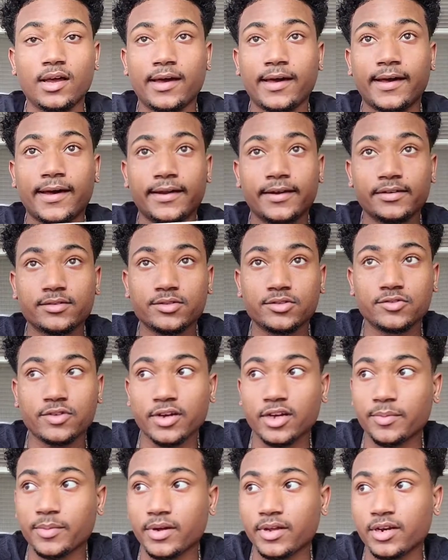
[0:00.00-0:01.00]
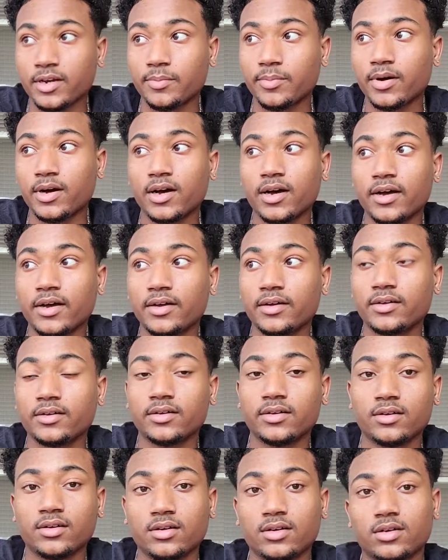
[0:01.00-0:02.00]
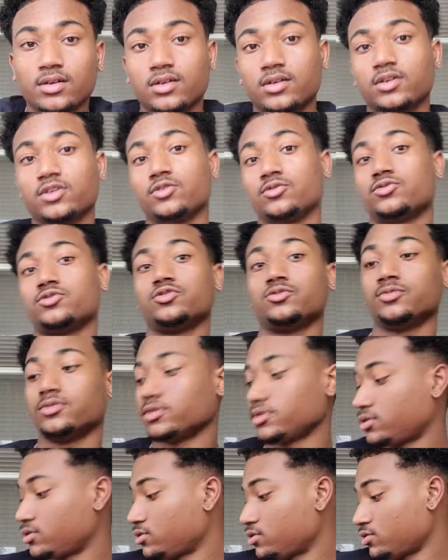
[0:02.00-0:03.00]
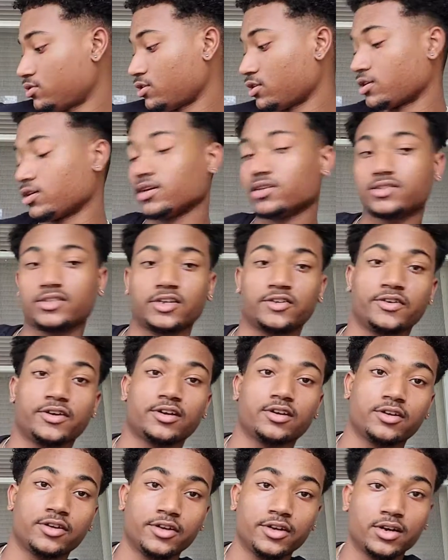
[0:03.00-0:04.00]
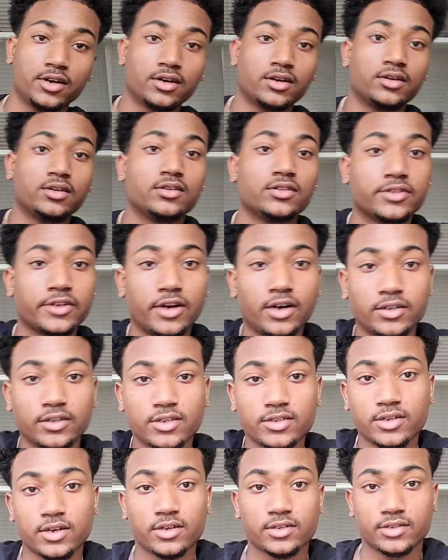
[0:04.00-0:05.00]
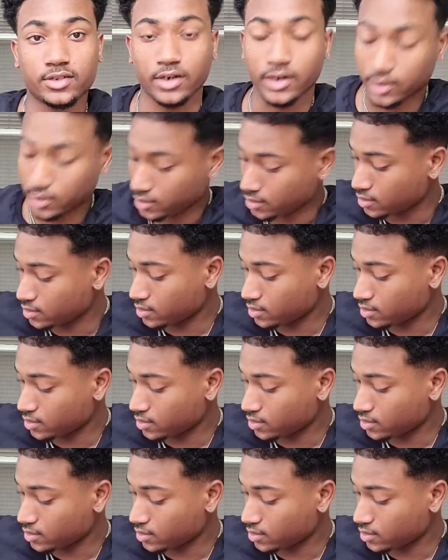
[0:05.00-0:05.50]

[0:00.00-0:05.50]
and this was recommended by YouTuber or content creator Young Don the Sauce God,